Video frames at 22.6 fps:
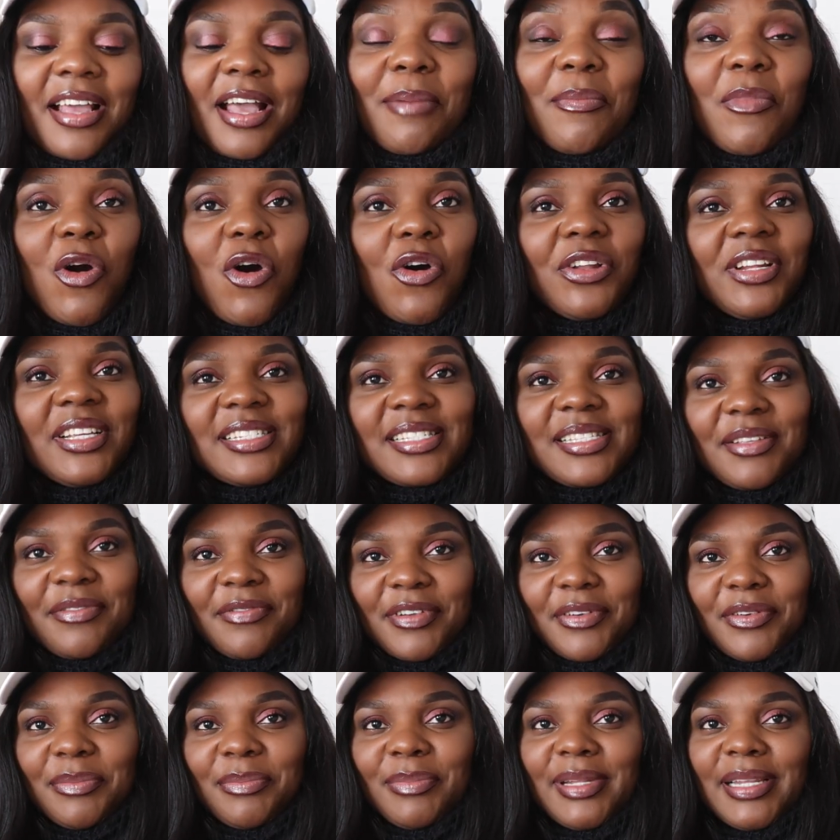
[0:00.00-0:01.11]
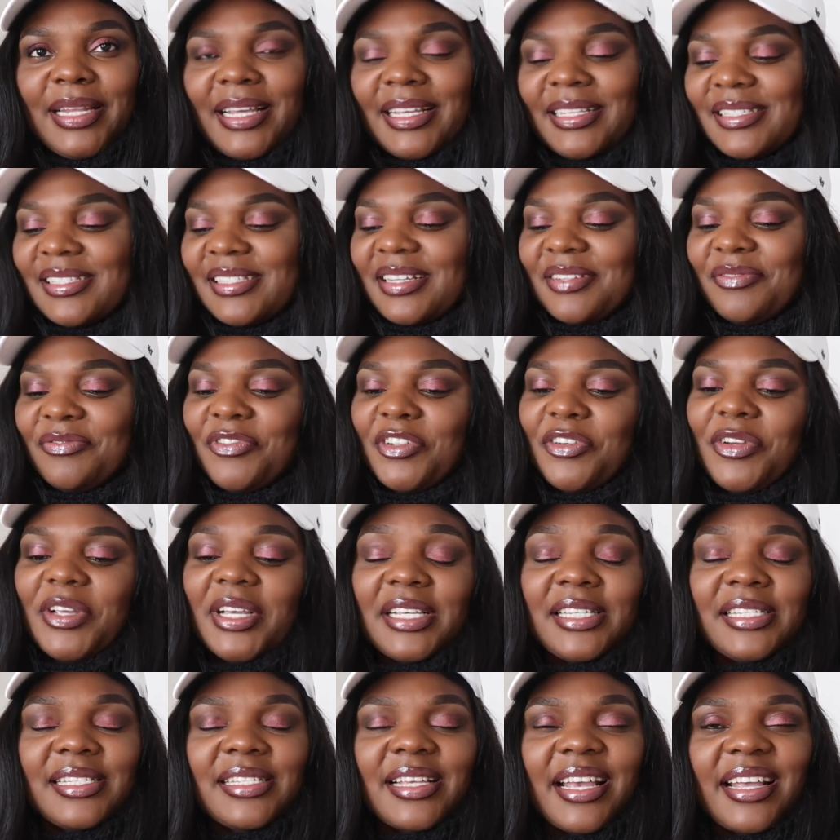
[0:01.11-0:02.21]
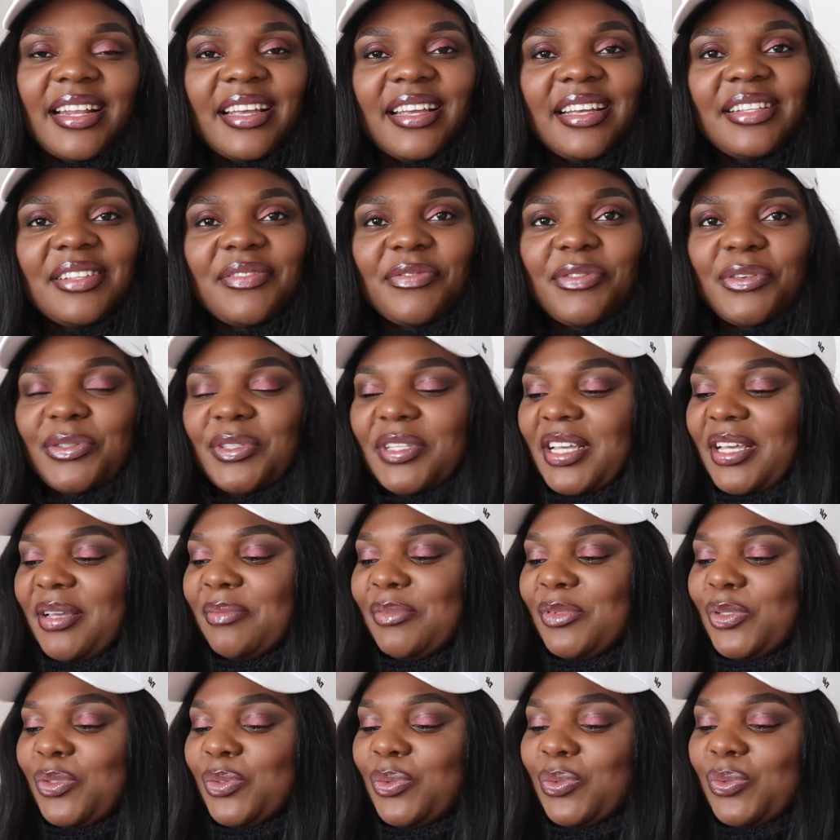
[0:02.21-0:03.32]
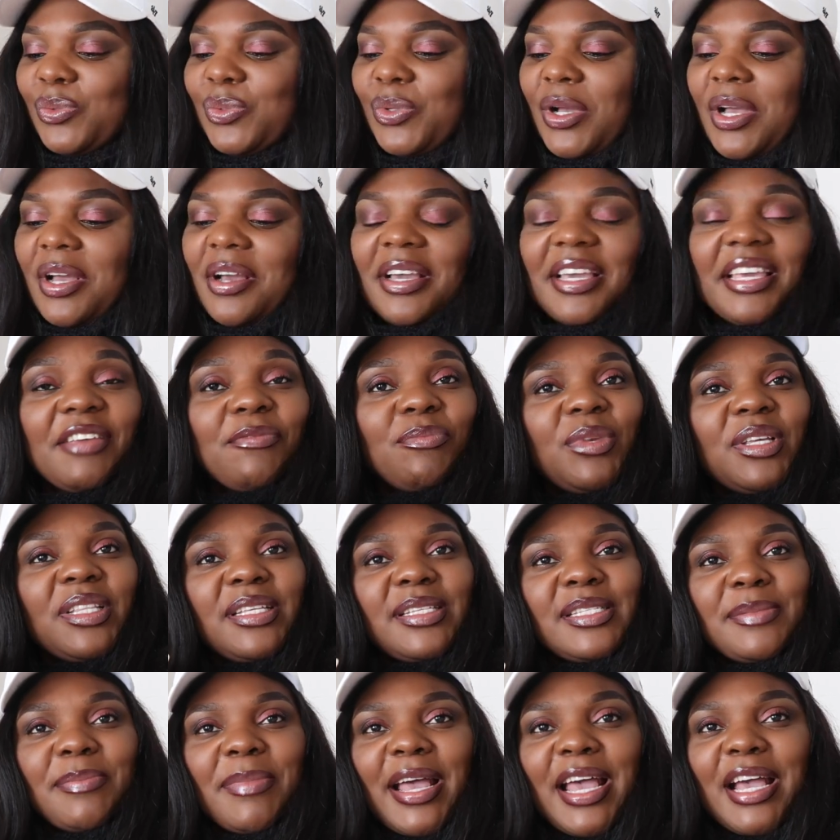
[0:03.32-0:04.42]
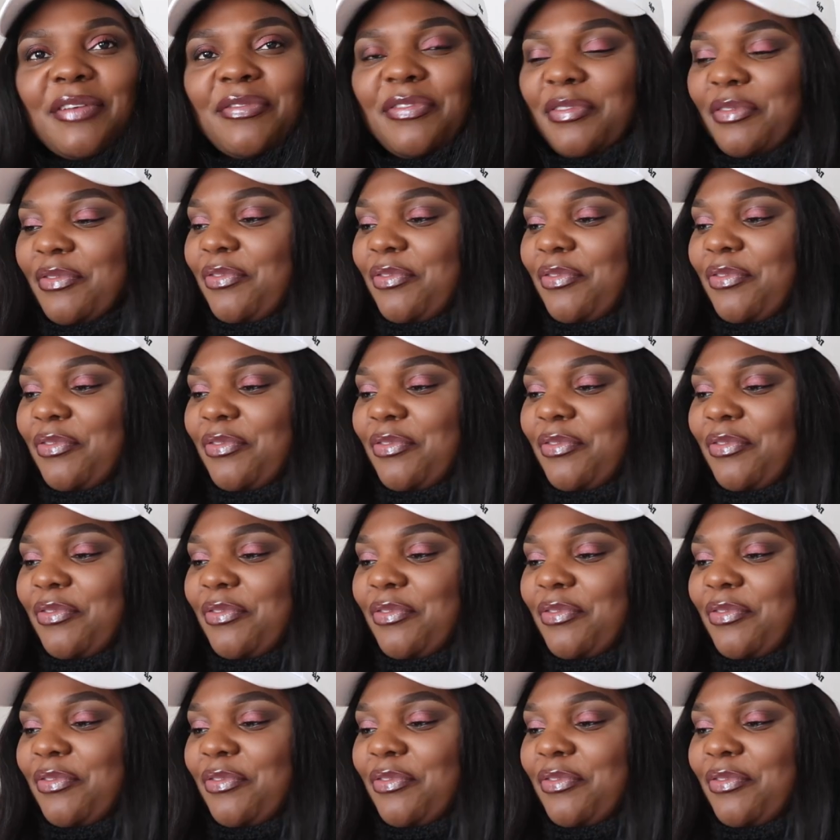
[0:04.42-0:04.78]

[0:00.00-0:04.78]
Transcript: I'm honestly very blessed and very excited for them to give me this bag for